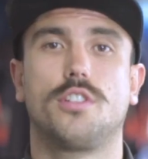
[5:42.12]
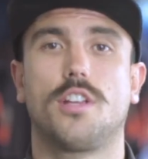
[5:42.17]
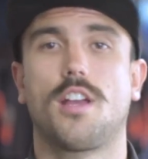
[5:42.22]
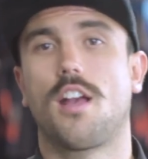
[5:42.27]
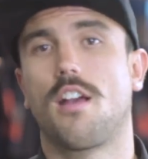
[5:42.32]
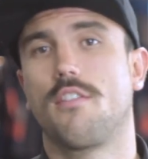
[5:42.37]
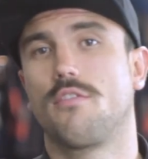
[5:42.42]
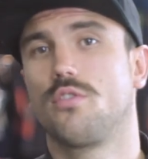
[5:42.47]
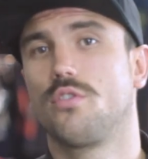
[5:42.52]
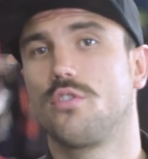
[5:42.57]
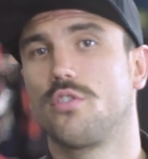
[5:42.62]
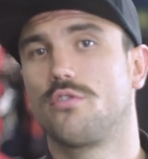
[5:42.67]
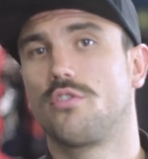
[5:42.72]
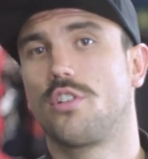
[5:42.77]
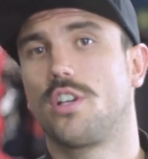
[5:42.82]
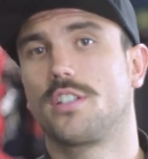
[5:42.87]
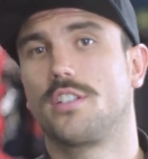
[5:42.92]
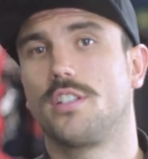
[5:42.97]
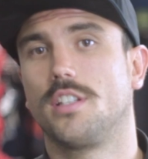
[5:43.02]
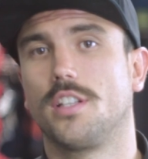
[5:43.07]
you have all the
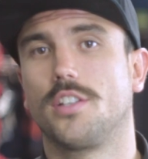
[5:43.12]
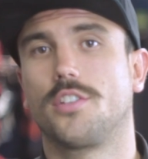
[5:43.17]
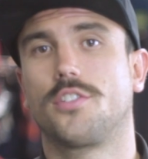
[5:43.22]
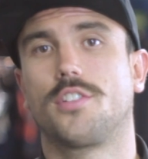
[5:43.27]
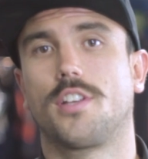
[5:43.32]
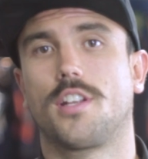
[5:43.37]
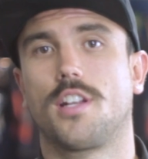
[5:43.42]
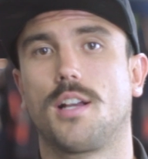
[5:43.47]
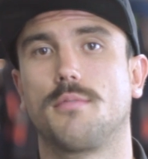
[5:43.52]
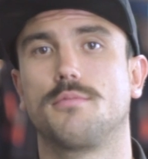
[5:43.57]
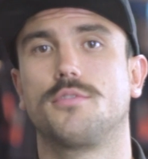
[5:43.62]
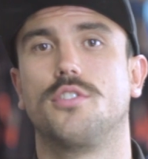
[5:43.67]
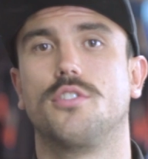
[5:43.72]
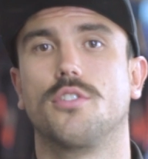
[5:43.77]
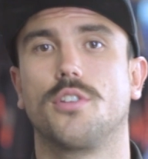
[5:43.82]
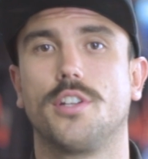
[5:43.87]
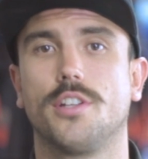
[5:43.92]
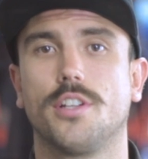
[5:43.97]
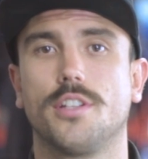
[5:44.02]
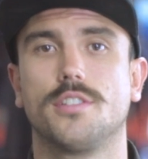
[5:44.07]
right gear set up to
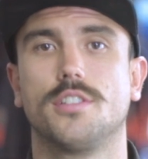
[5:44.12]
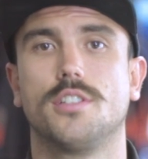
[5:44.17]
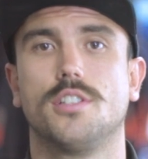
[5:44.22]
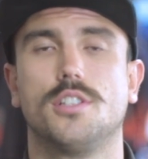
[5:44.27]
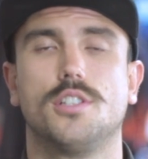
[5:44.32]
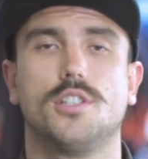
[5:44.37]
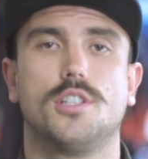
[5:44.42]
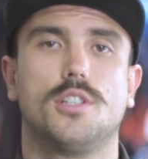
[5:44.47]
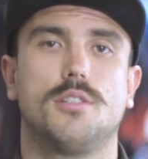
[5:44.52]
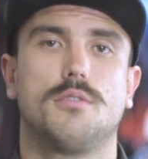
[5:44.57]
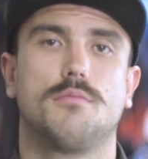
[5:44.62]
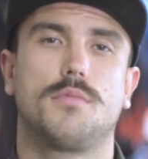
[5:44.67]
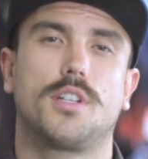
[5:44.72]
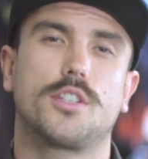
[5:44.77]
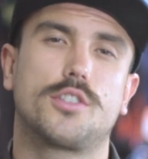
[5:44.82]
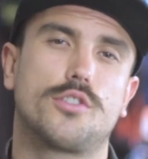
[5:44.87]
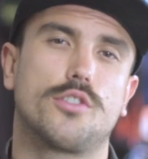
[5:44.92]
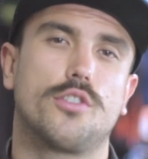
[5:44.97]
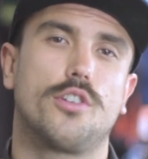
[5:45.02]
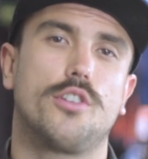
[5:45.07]
doing it.
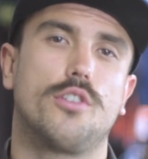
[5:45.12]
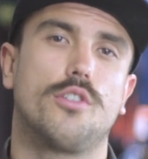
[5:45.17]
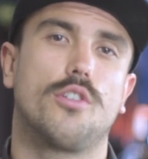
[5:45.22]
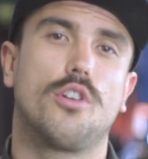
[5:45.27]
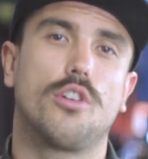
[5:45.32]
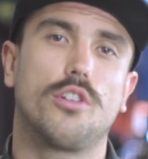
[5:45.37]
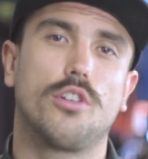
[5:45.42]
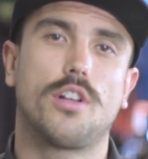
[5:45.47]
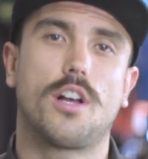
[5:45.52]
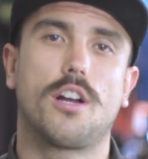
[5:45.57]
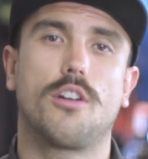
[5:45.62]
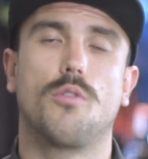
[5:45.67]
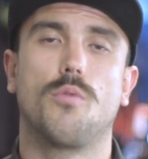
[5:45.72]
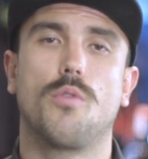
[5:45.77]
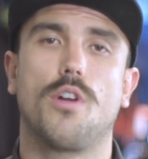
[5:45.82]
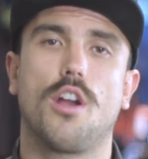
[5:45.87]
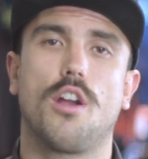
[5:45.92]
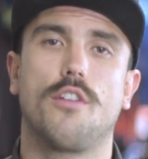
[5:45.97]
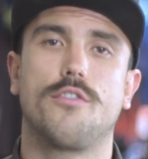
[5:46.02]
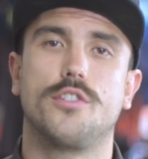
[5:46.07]
Make sure you all are
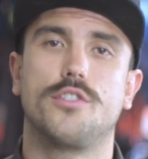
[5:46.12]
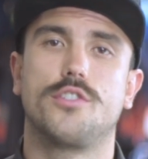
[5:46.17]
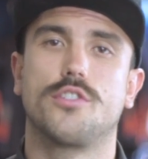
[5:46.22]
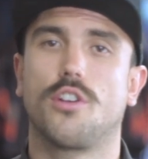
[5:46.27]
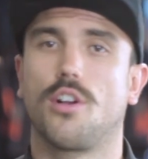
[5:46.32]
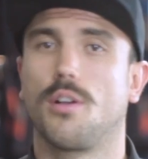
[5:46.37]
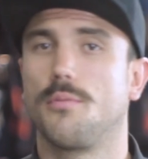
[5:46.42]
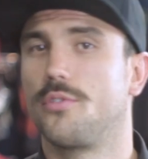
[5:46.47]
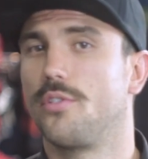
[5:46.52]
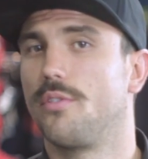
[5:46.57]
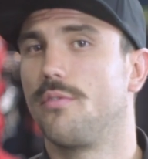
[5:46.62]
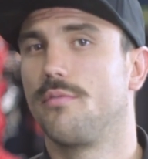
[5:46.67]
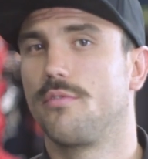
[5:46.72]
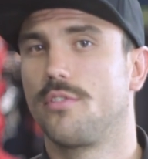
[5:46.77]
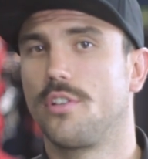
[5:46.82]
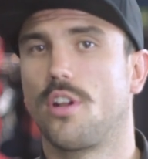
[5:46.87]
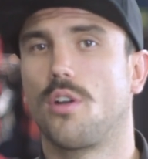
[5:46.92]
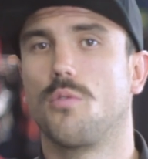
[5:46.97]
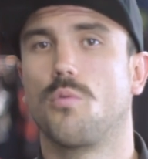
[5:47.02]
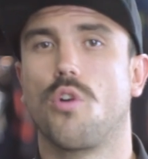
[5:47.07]
aware of your jobs and,
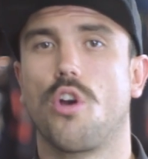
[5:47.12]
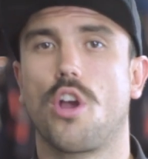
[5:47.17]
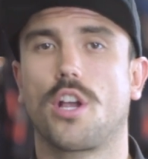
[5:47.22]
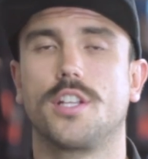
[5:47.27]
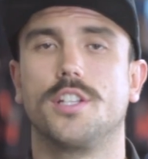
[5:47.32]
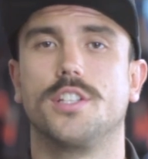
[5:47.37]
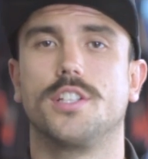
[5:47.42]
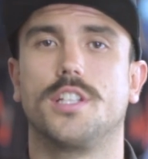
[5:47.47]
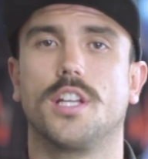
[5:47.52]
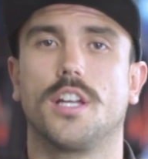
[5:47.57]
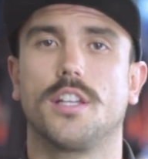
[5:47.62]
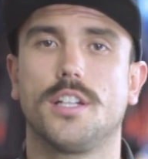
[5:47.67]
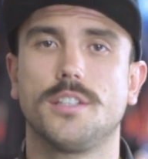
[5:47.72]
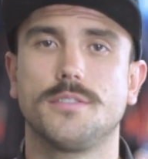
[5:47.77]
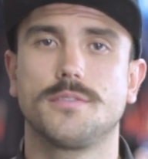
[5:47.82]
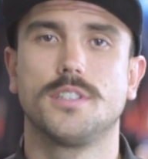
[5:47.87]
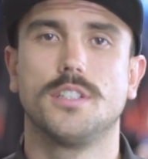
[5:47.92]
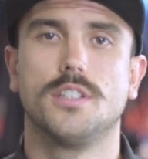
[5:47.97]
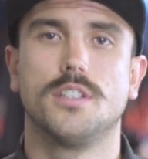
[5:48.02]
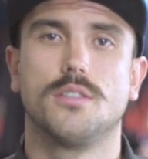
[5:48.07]
you know, working together
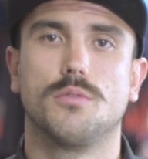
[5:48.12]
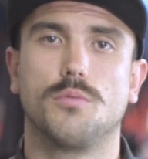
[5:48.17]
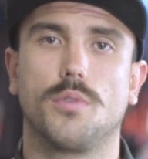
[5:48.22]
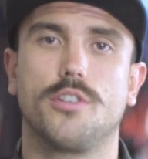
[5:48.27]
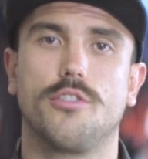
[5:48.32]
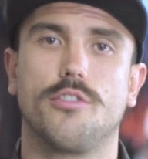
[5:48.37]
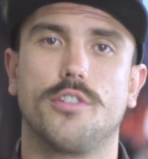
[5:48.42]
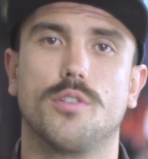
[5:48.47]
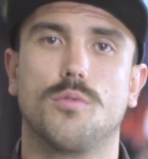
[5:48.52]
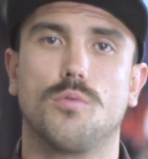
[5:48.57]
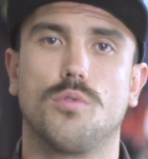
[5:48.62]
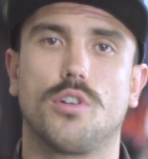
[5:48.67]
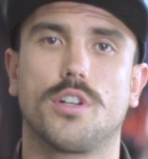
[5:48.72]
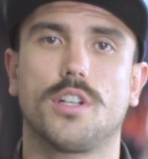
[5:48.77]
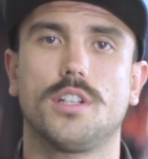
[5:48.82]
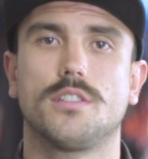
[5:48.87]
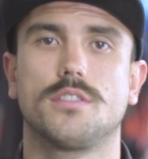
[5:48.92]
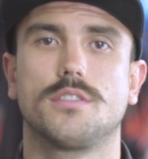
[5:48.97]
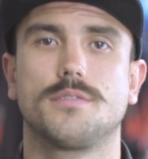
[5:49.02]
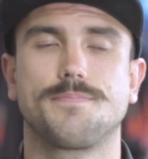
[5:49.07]
when you're in the
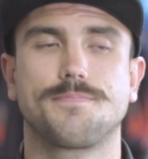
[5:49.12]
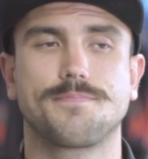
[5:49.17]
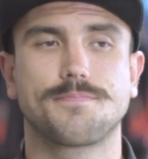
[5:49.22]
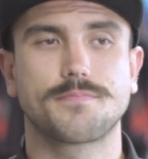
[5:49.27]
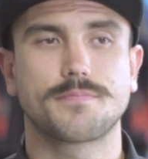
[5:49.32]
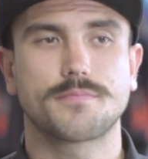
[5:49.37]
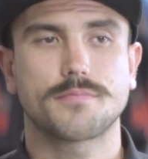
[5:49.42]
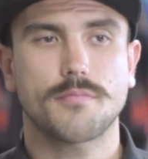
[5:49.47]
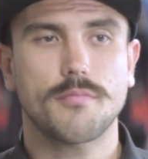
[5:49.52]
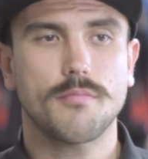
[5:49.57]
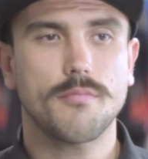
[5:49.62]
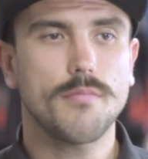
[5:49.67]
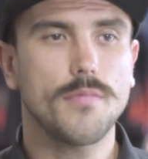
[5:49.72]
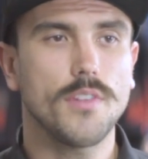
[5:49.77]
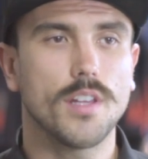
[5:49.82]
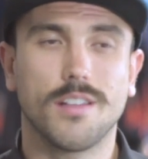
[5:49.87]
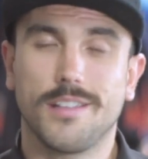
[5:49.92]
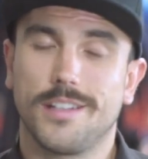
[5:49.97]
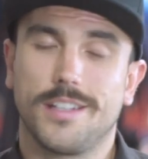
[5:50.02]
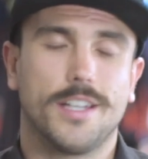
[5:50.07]
water.
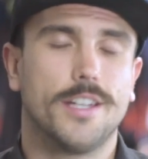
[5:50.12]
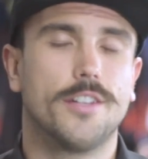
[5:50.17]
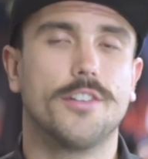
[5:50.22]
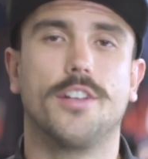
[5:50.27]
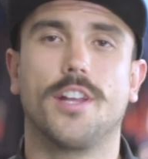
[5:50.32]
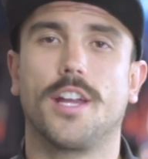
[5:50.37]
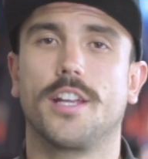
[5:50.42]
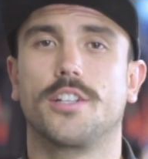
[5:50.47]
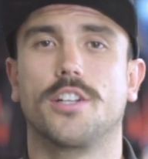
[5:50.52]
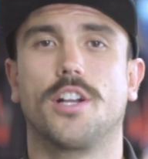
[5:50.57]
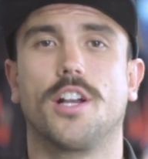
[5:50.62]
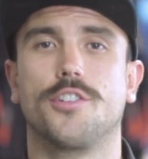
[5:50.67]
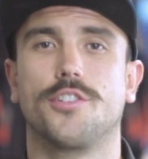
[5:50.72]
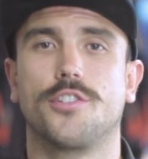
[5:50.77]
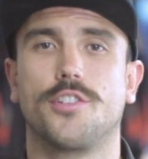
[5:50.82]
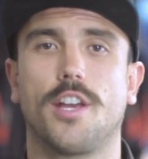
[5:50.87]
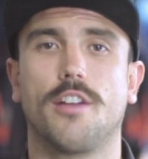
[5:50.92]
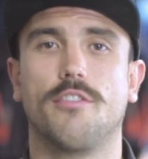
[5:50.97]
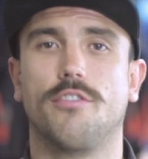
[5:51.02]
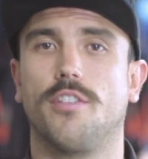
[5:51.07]
End of the day, guys,
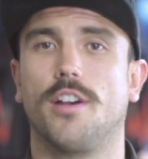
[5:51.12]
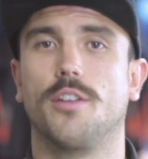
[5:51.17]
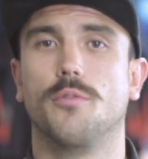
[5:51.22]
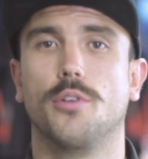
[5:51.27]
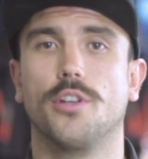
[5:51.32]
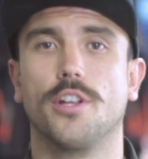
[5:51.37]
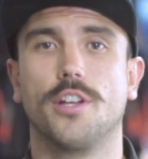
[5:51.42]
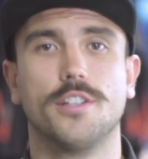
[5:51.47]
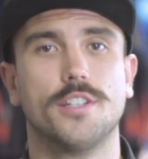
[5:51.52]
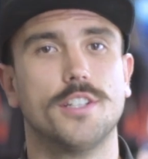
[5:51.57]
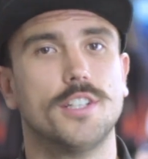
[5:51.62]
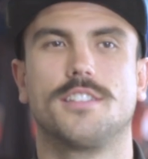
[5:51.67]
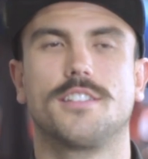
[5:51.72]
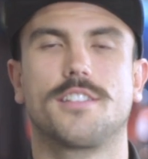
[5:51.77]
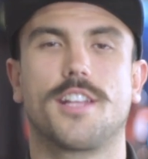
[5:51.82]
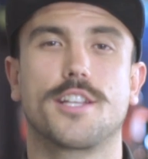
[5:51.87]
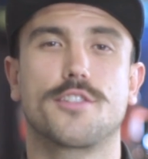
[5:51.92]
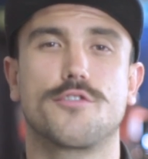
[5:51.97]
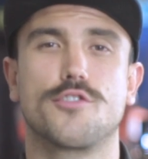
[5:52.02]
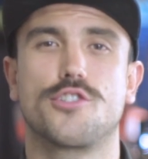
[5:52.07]
just have fun with it.
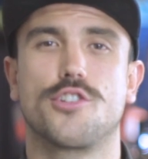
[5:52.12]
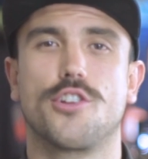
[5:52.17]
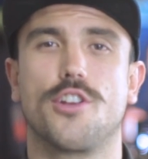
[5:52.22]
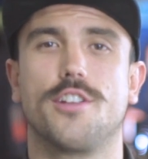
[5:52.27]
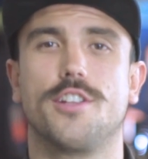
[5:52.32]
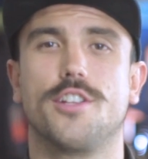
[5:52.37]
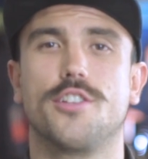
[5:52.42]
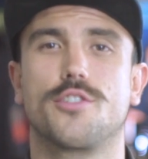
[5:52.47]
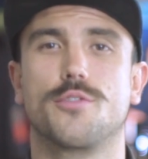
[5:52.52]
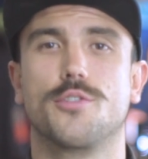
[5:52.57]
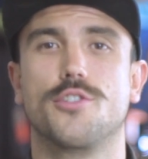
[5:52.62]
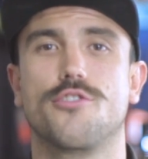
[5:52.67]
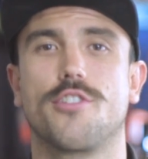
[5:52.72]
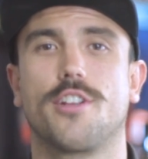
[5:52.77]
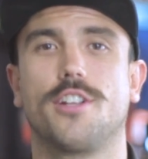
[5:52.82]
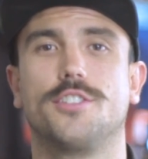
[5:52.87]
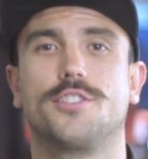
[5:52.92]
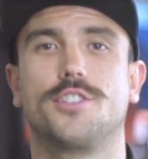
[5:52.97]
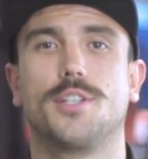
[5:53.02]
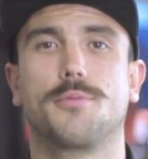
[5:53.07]
Thanks for tuning in to
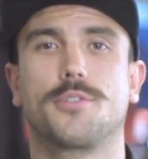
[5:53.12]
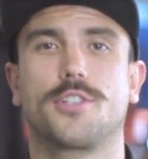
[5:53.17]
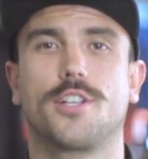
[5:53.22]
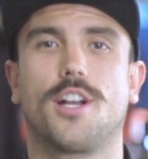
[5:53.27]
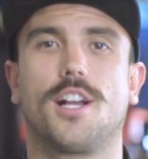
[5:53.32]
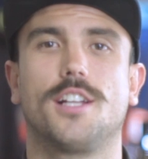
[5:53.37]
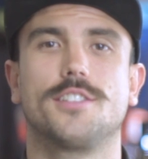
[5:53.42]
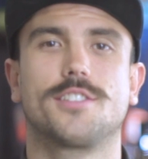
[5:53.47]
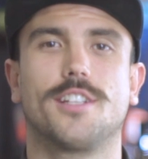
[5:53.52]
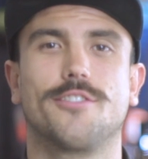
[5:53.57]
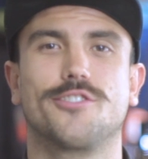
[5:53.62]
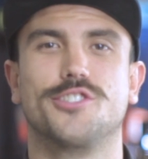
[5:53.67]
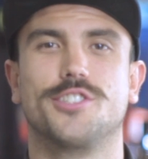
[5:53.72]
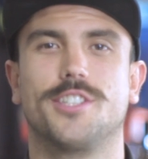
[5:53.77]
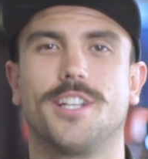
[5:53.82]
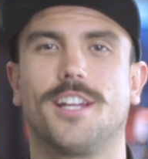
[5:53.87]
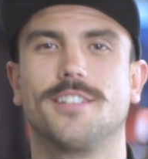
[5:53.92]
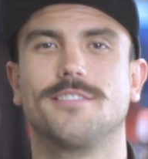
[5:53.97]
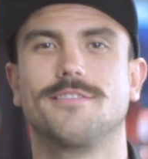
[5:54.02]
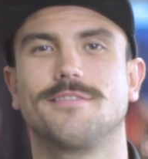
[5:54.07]
Adreno Tips, guys. Have a good
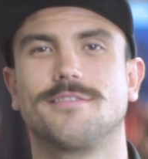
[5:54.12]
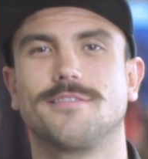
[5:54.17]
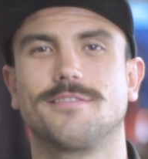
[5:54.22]
day.